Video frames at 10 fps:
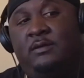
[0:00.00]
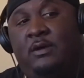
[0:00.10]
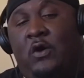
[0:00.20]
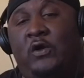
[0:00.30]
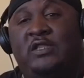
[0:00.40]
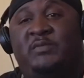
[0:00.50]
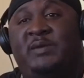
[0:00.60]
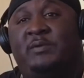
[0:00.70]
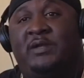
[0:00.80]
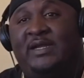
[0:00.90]
All these
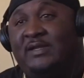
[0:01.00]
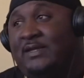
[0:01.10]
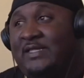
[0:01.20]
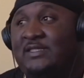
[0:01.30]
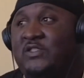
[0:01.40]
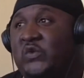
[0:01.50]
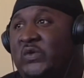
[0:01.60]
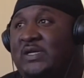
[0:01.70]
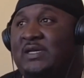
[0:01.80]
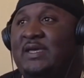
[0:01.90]
people listen to
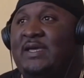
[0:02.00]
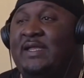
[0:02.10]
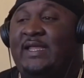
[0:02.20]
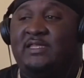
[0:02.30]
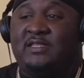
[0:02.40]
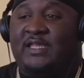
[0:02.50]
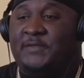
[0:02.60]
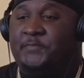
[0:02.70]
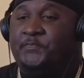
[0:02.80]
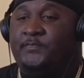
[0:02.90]
it. That's like
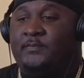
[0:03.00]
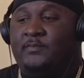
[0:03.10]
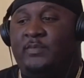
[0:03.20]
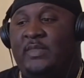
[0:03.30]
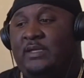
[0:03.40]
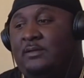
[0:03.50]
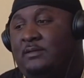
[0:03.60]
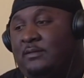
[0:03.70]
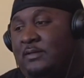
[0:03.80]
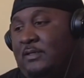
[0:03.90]

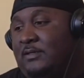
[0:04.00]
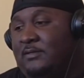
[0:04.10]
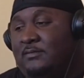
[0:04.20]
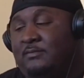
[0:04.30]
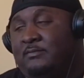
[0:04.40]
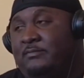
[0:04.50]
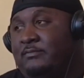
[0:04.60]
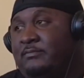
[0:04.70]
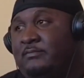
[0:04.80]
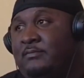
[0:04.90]

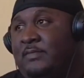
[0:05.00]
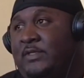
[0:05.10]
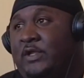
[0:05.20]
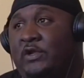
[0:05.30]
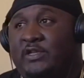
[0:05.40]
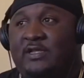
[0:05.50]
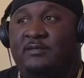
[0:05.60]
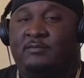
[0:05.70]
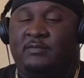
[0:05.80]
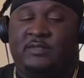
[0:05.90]
Dirk and
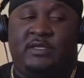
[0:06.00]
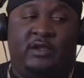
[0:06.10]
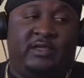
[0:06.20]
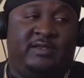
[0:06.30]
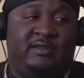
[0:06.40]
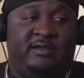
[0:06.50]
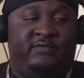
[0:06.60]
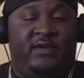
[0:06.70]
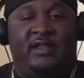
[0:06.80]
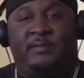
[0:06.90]

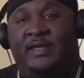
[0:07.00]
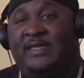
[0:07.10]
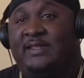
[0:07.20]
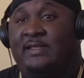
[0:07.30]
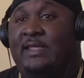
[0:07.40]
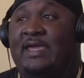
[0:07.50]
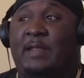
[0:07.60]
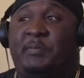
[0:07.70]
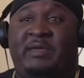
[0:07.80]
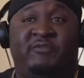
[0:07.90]
Vonda. They
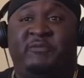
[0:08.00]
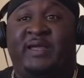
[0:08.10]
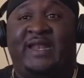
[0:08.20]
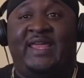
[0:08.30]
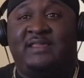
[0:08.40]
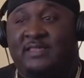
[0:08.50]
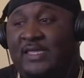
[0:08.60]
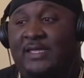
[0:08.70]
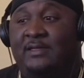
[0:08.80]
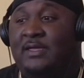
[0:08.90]
got people from LA
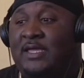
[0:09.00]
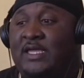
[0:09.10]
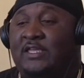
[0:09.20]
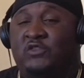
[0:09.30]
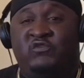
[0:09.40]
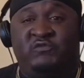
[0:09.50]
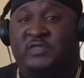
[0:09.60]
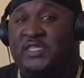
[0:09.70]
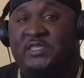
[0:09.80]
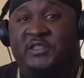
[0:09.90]
saying, "Is you from
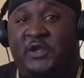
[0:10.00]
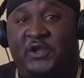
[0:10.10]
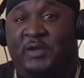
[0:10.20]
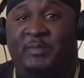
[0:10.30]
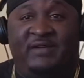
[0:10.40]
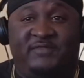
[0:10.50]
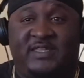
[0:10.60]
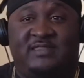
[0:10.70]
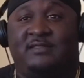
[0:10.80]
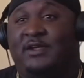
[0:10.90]
63rd? I'm not from
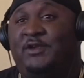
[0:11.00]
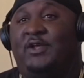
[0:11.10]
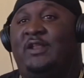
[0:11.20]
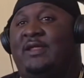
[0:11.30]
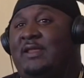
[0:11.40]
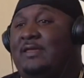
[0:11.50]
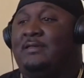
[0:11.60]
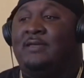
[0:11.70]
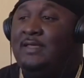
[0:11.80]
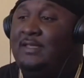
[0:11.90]
63rd," and all that. Like,
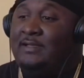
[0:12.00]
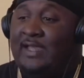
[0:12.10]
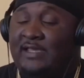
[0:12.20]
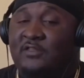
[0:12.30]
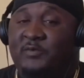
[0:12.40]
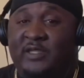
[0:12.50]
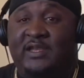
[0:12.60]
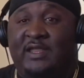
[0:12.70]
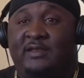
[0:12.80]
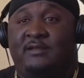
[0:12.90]
that's
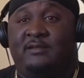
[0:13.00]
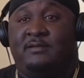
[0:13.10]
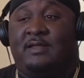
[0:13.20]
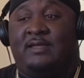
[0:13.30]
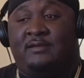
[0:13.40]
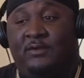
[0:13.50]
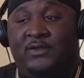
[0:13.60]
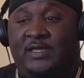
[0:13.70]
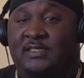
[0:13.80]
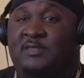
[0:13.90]
humiliating. Like, no
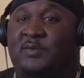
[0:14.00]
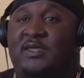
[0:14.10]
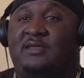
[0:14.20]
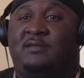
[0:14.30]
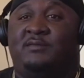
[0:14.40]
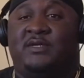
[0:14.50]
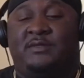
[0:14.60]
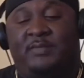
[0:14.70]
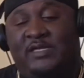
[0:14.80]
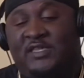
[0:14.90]
kizzy, man.
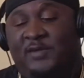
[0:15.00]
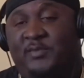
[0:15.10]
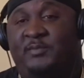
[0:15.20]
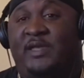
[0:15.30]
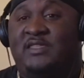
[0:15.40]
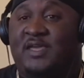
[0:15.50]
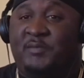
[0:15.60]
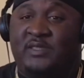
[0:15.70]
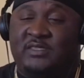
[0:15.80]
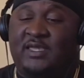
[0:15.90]
But make sure y'all
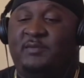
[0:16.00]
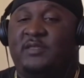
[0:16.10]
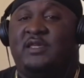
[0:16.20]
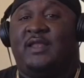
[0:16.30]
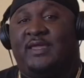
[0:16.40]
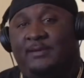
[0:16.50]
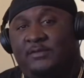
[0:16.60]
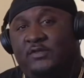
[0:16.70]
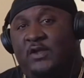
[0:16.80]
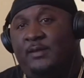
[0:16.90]
be safe. Make sure y'all like and
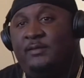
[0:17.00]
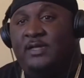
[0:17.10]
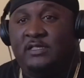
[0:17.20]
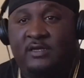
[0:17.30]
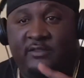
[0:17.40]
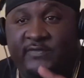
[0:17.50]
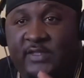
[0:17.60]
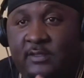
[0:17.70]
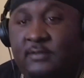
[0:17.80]
subscribe. Catch you next video.